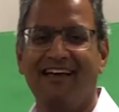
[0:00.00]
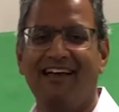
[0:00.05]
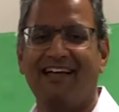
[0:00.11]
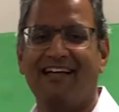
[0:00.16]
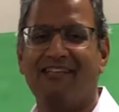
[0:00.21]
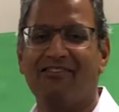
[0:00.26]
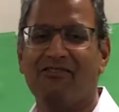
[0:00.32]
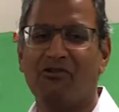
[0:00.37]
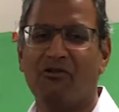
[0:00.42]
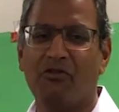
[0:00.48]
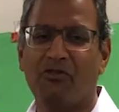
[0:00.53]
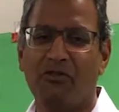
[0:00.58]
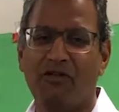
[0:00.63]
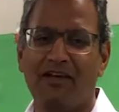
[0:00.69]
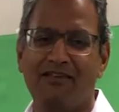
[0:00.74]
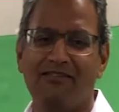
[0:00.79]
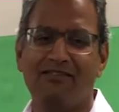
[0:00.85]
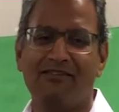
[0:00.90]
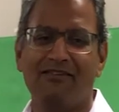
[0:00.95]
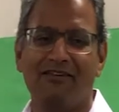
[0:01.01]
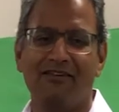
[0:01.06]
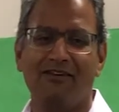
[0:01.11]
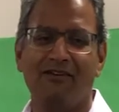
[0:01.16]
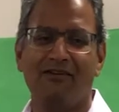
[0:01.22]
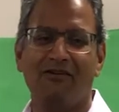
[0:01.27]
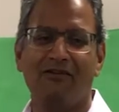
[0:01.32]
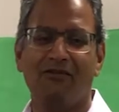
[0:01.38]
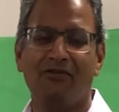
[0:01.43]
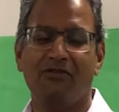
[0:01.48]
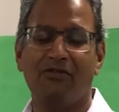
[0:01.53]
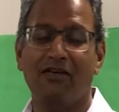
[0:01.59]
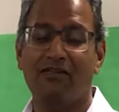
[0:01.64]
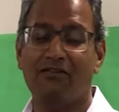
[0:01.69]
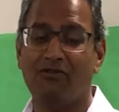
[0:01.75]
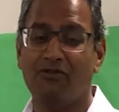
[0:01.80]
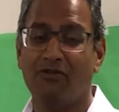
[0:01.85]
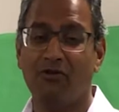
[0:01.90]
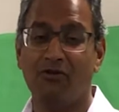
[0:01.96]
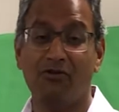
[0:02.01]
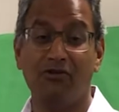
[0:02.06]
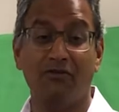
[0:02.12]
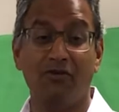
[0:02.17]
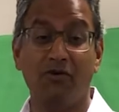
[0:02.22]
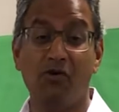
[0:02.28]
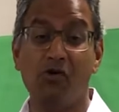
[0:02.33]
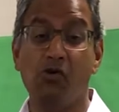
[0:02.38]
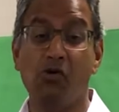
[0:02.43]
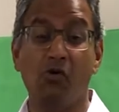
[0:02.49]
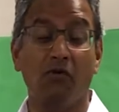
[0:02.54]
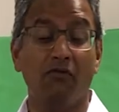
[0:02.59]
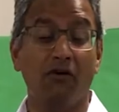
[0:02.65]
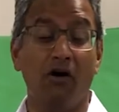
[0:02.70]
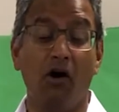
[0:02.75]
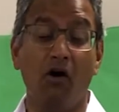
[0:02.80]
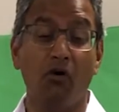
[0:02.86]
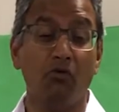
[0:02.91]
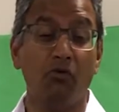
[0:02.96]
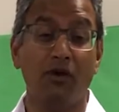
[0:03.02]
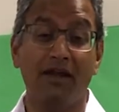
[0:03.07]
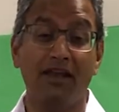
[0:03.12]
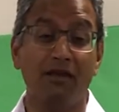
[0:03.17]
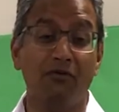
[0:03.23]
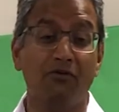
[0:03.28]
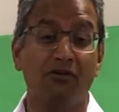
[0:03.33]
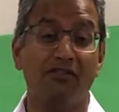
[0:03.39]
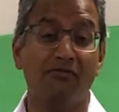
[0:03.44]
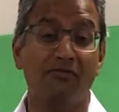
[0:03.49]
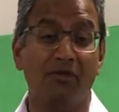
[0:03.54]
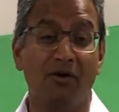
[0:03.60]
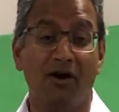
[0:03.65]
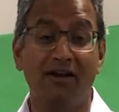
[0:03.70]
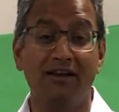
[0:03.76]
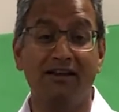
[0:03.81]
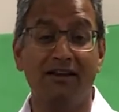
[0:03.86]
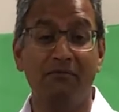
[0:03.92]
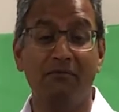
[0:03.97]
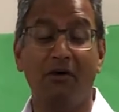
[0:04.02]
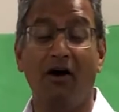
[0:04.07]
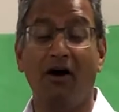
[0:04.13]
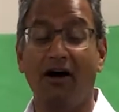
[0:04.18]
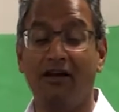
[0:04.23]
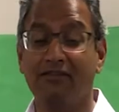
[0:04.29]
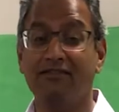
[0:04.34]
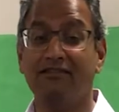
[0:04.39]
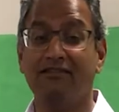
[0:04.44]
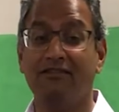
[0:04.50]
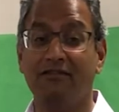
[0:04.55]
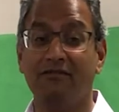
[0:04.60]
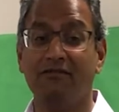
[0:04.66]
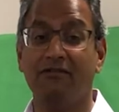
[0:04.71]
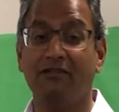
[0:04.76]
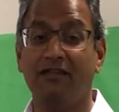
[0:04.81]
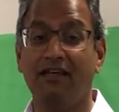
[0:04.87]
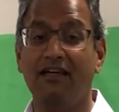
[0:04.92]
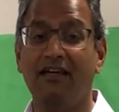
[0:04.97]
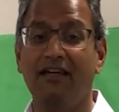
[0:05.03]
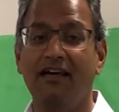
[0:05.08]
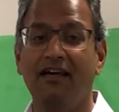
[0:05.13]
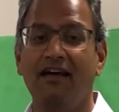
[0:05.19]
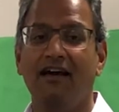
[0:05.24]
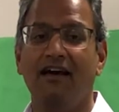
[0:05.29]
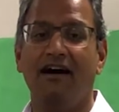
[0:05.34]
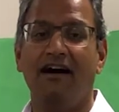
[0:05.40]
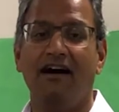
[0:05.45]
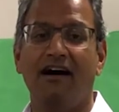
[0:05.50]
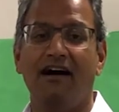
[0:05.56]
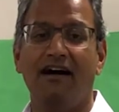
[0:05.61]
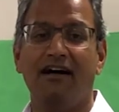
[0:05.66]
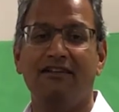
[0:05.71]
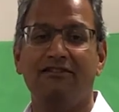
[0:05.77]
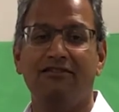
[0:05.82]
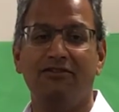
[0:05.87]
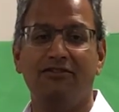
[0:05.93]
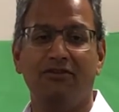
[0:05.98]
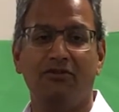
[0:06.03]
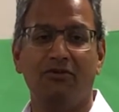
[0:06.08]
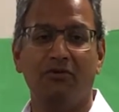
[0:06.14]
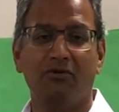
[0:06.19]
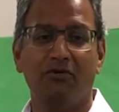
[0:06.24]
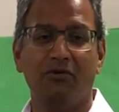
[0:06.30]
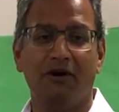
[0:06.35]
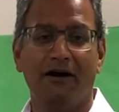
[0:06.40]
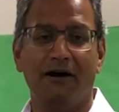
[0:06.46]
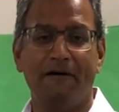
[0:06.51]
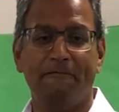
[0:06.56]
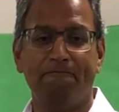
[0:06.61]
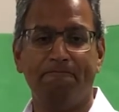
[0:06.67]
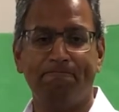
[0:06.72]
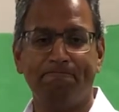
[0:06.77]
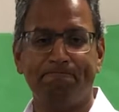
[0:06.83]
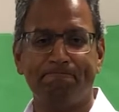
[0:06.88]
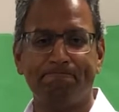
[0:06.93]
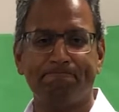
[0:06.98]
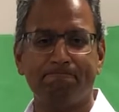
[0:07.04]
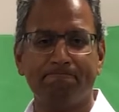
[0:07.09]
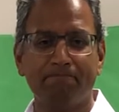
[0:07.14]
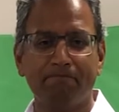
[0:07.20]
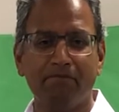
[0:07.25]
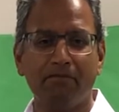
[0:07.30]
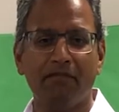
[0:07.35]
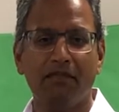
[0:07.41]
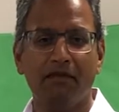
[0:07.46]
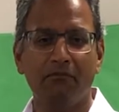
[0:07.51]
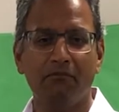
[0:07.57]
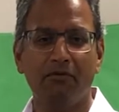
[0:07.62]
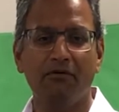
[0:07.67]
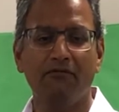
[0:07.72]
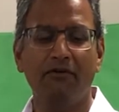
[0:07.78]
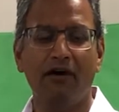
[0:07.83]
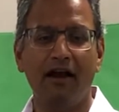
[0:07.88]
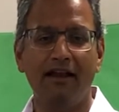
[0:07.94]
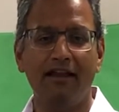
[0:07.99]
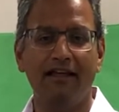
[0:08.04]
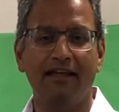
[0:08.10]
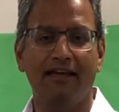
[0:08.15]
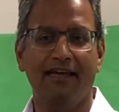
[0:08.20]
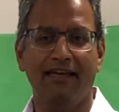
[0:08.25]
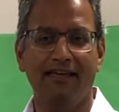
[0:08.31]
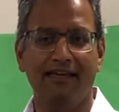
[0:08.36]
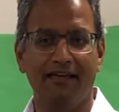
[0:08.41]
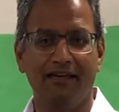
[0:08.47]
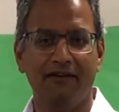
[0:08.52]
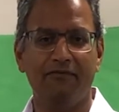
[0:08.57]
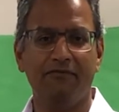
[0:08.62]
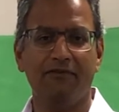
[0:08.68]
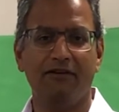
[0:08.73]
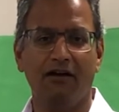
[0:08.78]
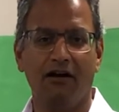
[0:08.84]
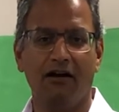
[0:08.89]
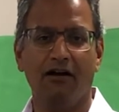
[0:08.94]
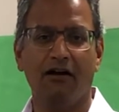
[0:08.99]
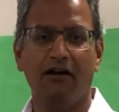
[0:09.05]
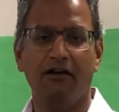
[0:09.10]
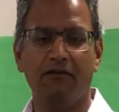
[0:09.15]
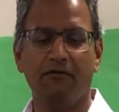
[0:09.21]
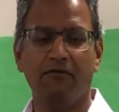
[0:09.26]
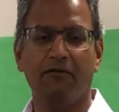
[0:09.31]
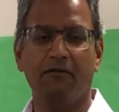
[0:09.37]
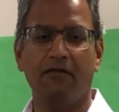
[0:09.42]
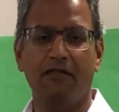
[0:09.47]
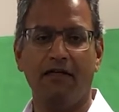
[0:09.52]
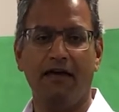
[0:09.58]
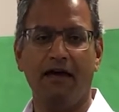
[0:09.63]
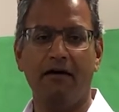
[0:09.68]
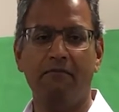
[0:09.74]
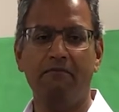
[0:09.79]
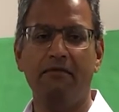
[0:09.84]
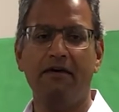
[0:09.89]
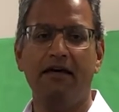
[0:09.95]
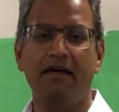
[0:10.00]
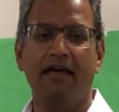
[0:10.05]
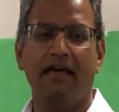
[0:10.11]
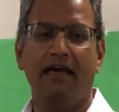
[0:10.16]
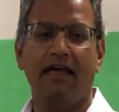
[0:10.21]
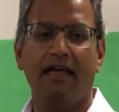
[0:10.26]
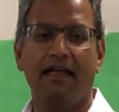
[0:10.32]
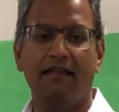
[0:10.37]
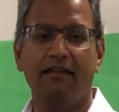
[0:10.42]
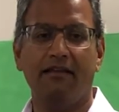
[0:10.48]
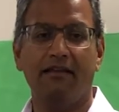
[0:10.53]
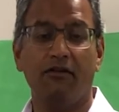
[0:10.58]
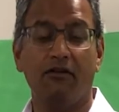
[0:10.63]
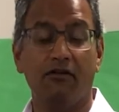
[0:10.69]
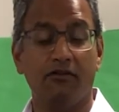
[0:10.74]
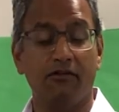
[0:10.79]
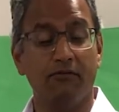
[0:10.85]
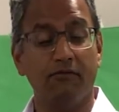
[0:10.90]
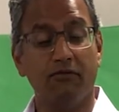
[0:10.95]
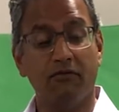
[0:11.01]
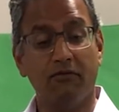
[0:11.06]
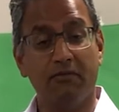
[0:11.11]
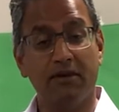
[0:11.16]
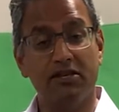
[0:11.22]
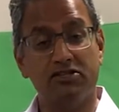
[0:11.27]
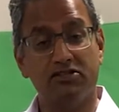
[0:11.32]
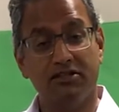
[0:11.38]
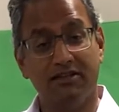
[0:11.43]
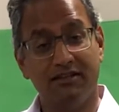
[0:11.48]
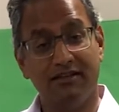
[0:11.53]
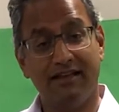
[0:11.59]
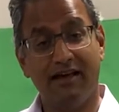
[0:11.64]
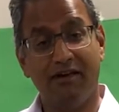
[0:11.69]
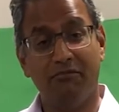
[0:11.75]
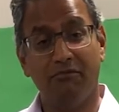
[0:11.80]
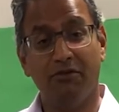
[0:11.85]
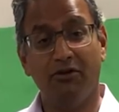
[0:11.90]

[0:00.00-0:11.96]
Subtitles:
And so thanks to you. Thanks to those of you who have already responded positively to providing a gift card for them And there's information down